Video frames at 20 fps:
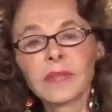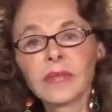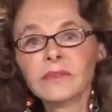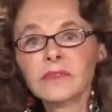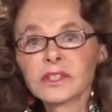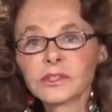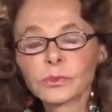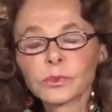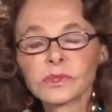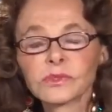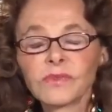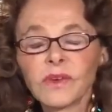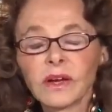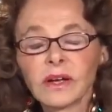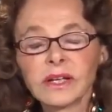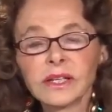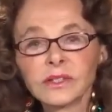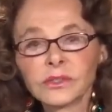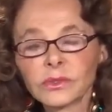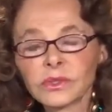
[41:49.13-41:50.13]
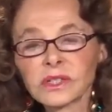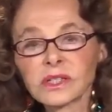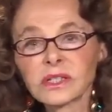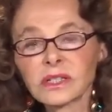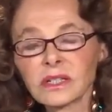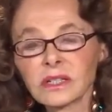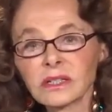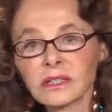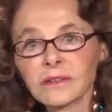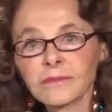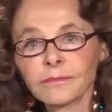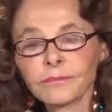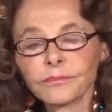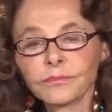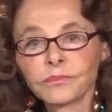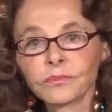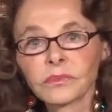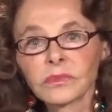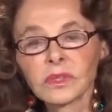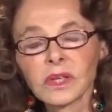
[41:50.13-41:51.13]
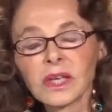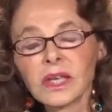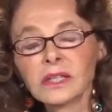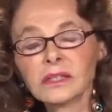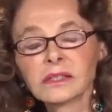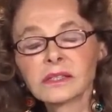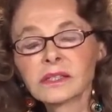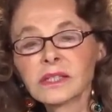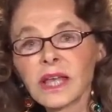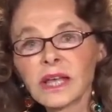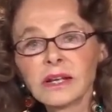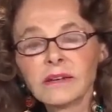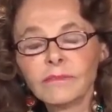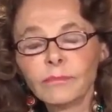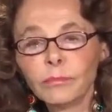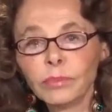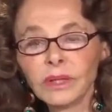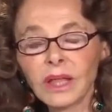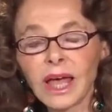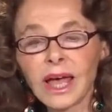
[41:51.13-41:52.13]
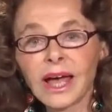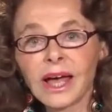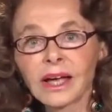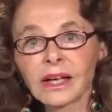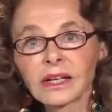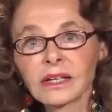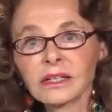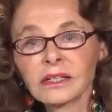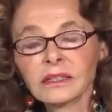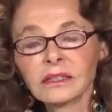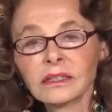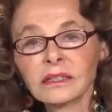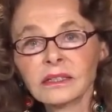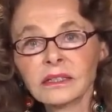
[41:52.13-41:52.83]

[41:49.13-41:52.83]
And this was very interesting. Instead of black,